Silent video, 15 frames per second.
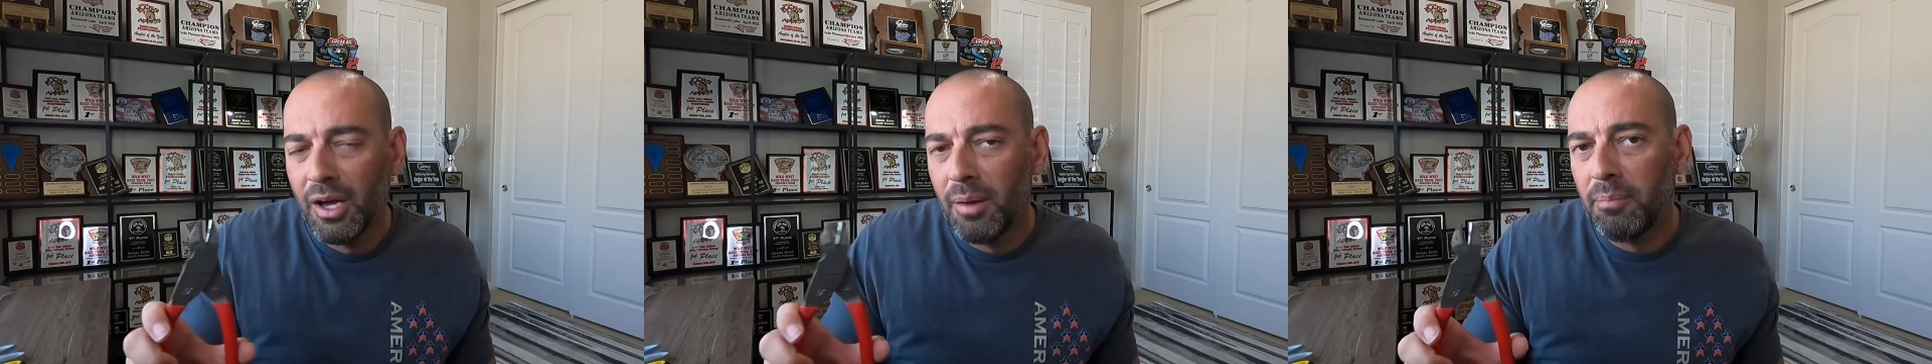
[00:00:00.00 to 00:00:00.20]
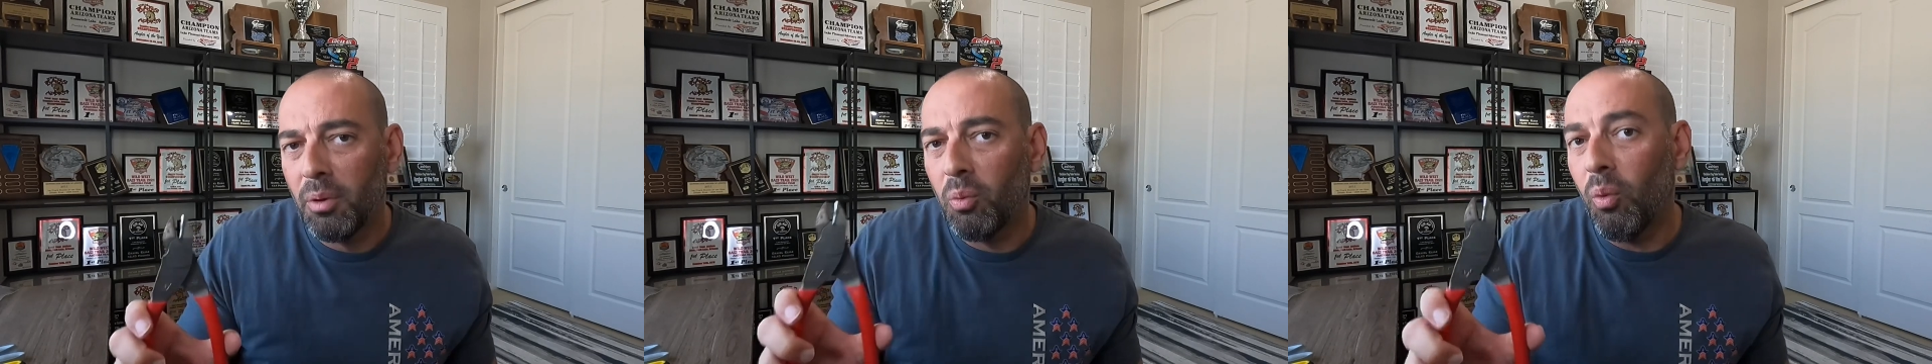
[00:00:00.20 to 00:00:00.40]

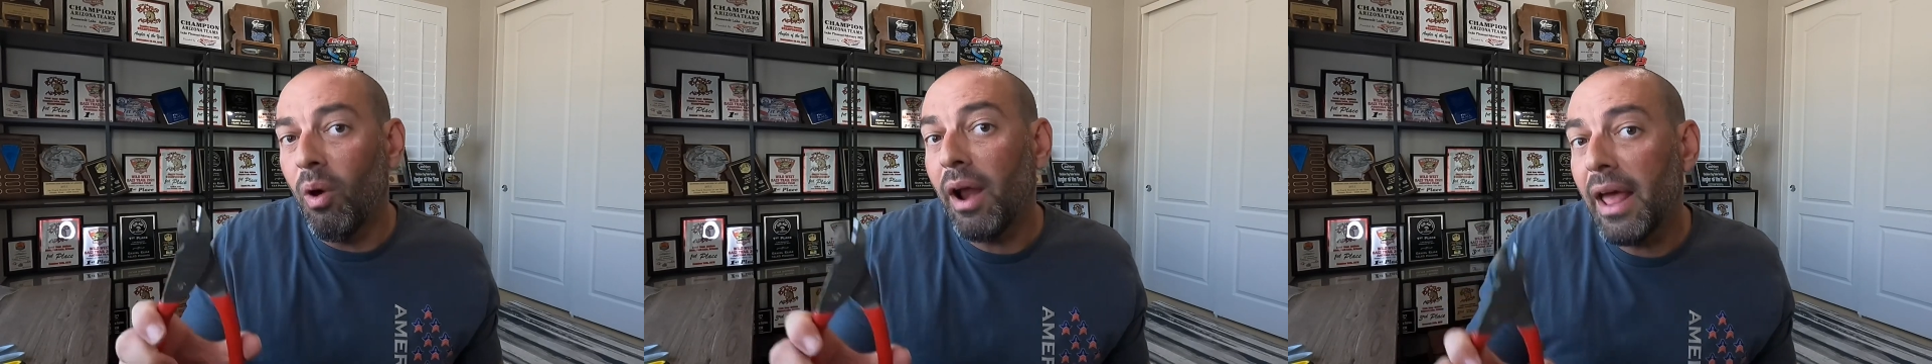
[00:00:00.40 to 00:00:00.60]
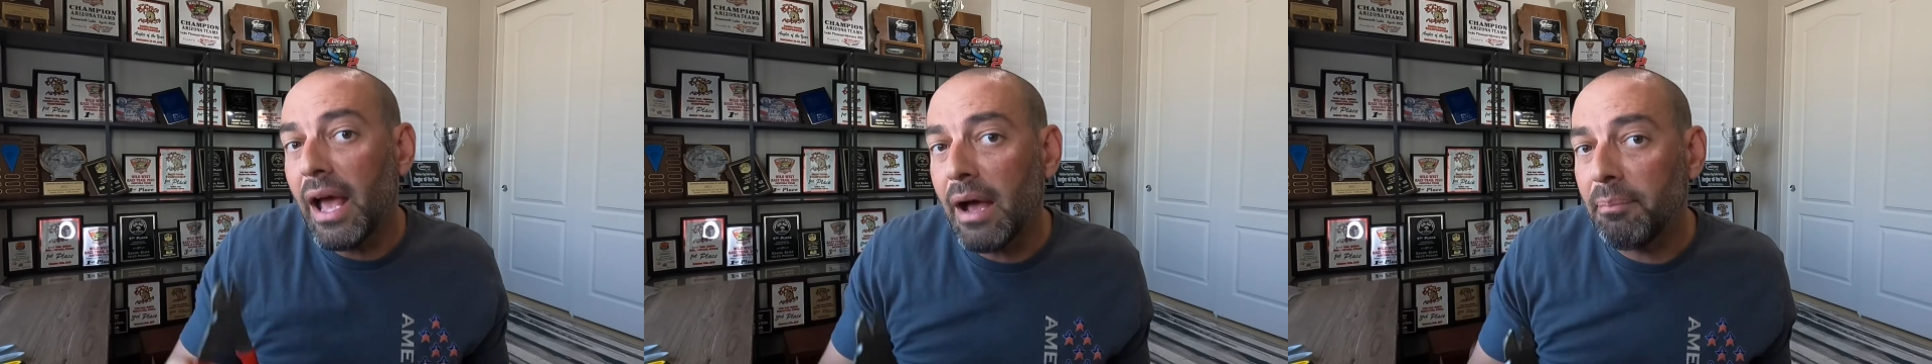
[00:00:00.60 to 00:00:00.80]
but
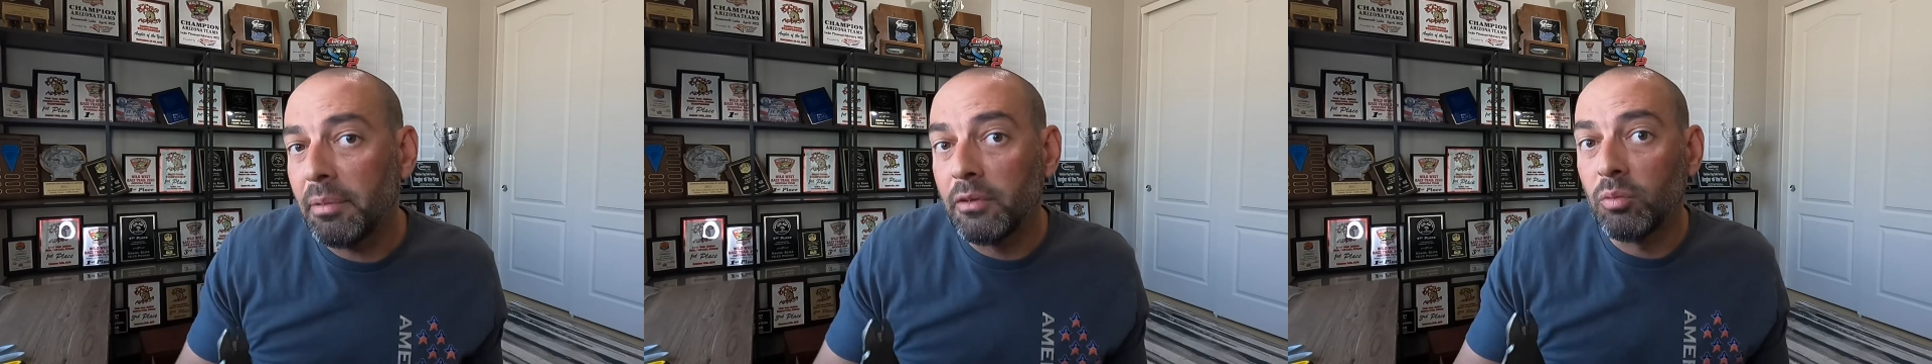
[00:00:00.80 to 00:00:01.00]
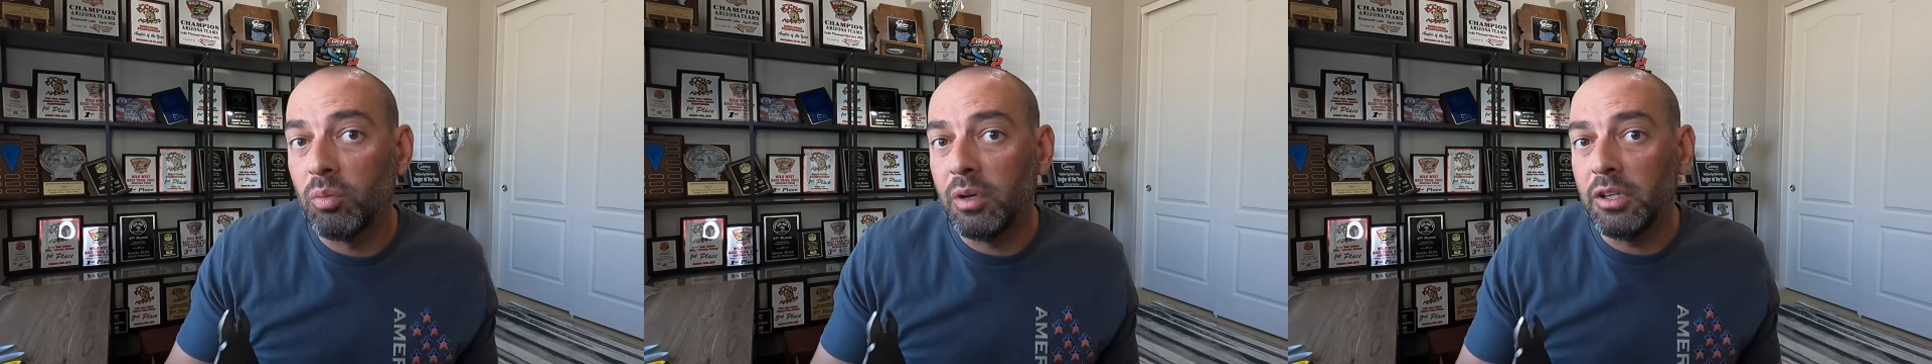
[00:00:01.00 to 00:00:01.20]
what
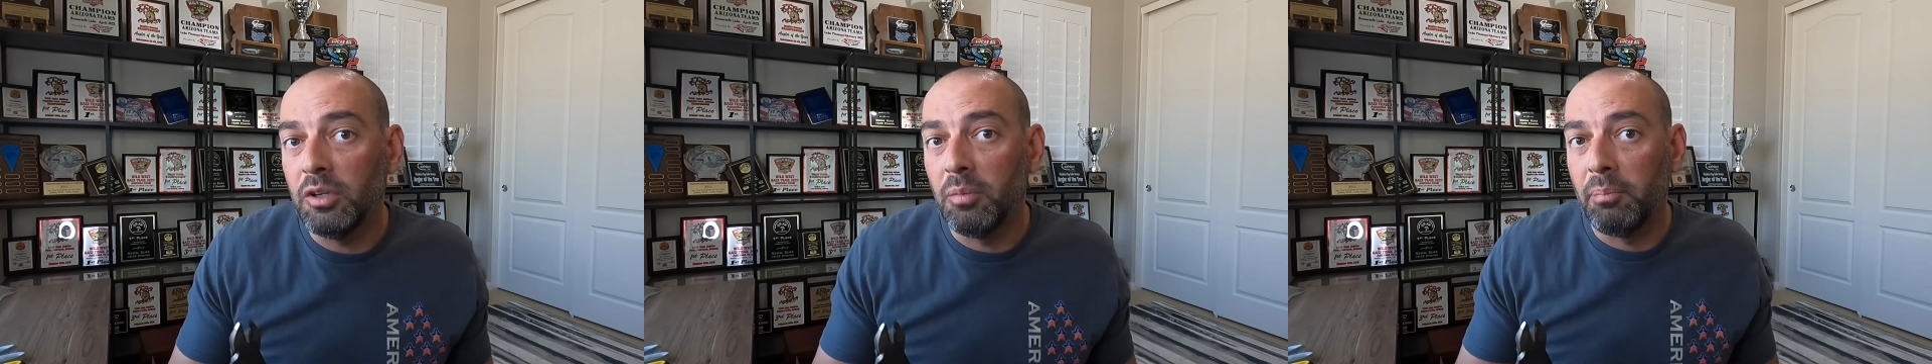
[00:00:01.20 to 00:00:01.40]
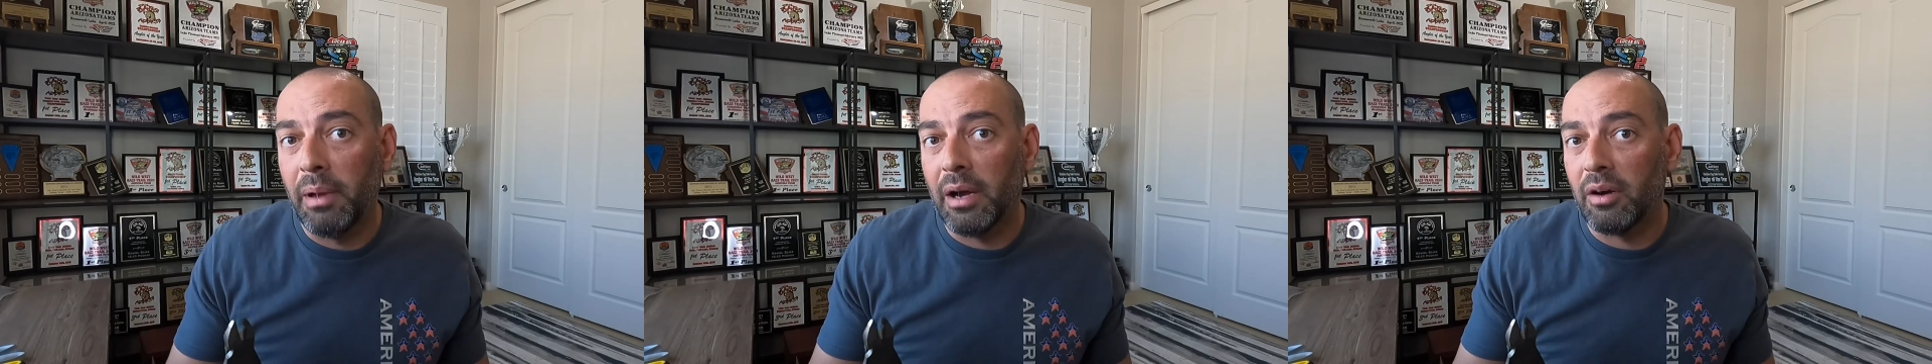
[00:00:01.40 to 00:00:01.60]
happens when
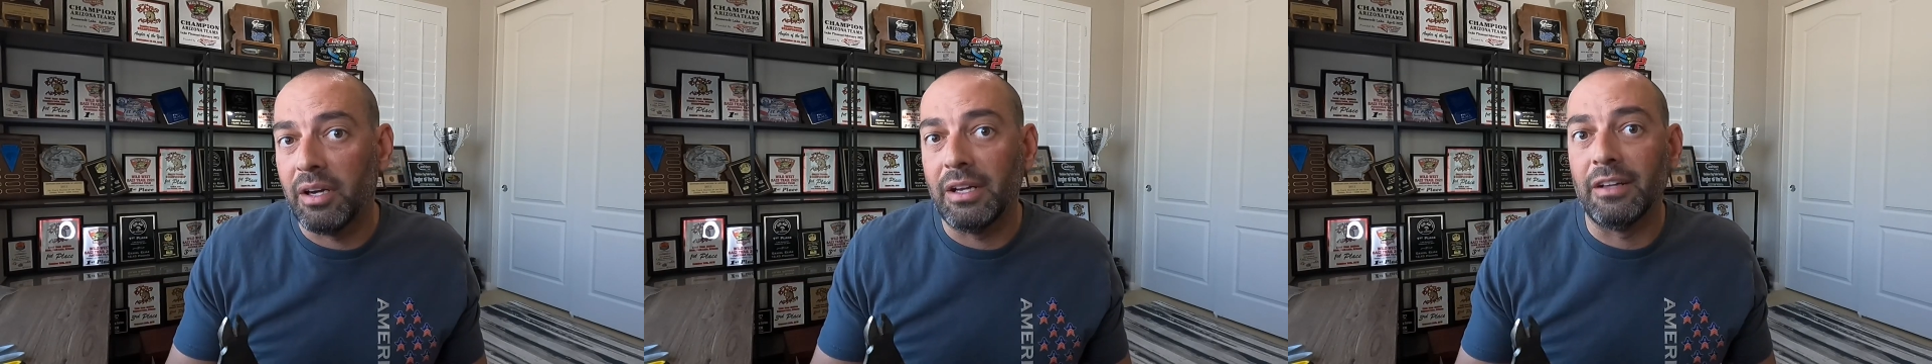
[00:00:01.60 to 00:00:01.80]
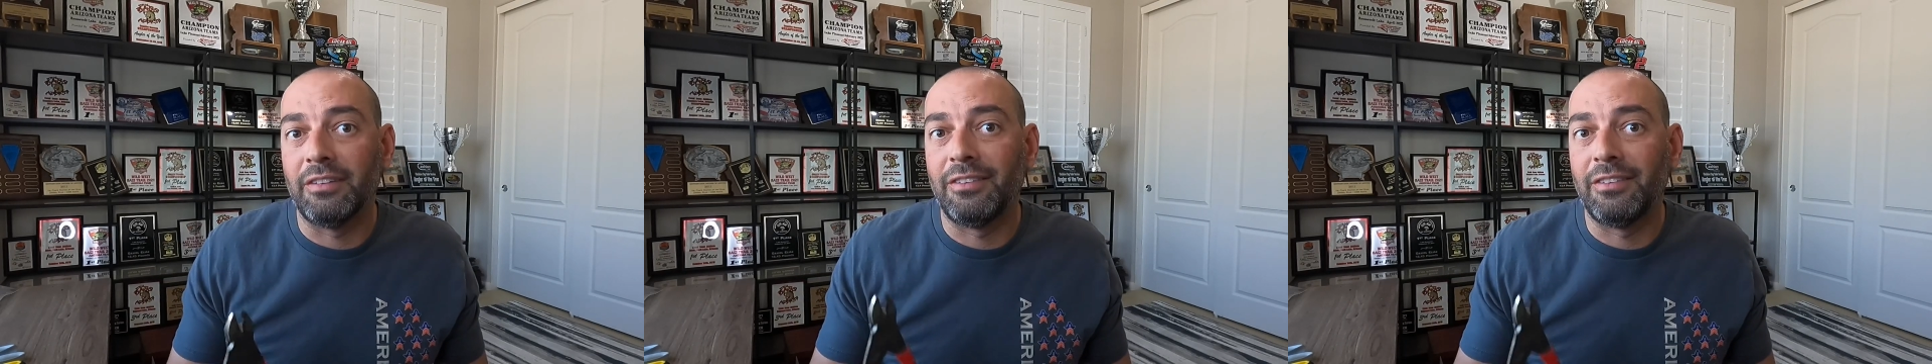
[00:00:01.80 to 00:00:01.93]
you bury a